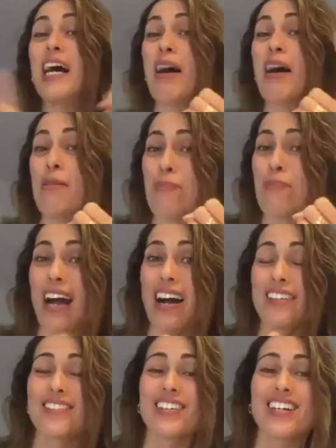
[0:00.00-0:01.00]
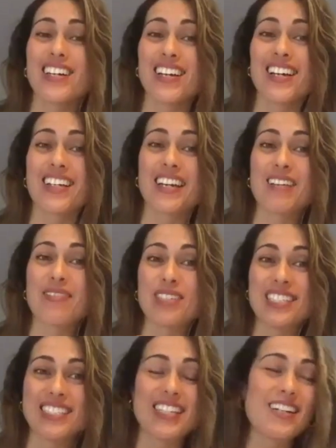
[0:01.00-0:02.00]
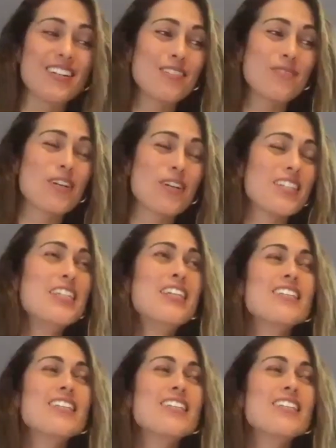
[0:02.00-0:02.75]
sign up? How do I get myself on?